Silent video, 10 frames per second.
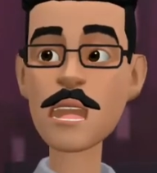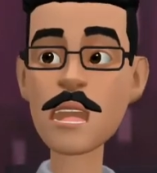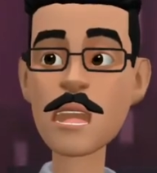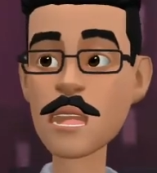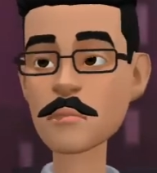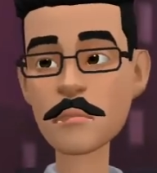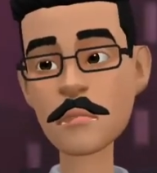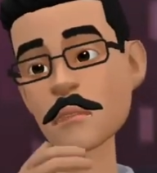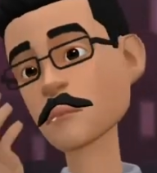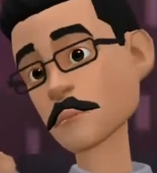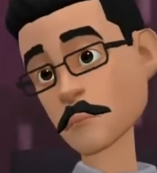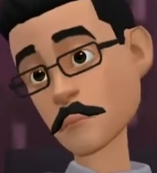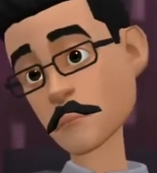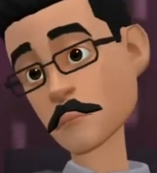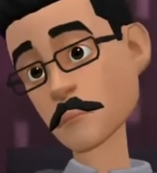Like what?
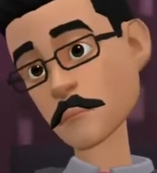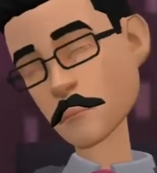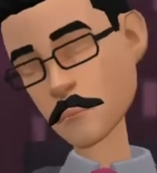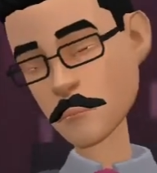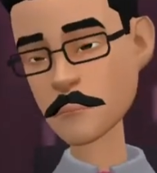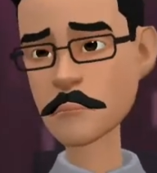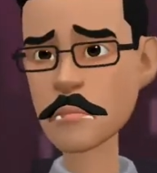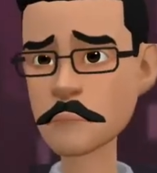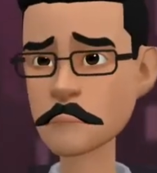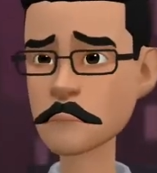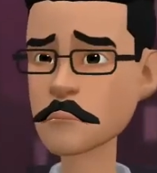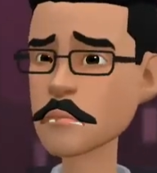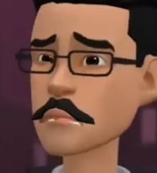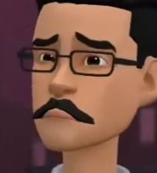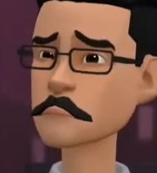What could
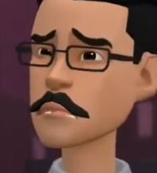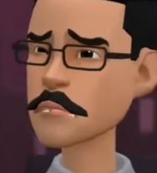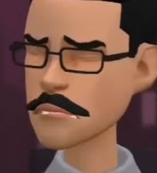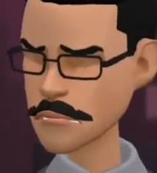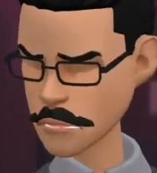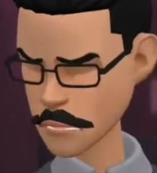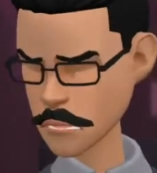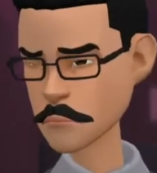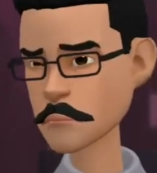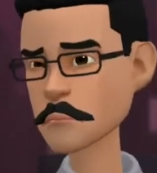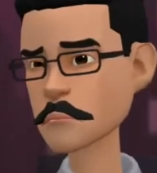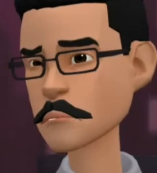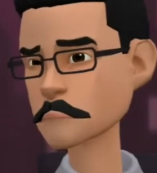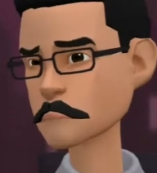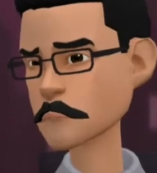possibly be getting in the way
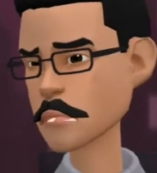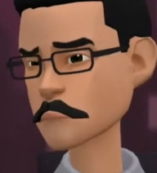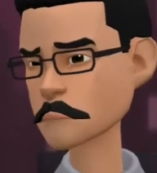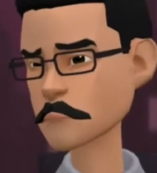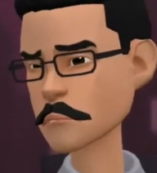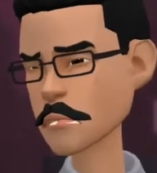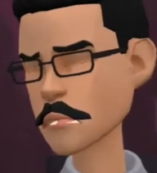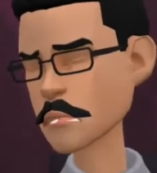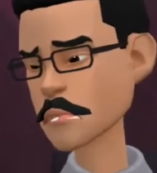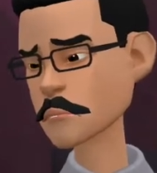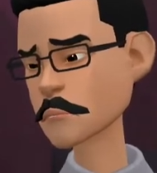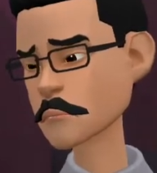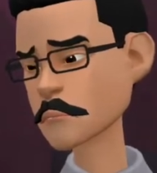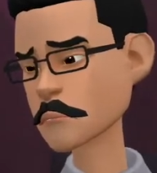of you creating content?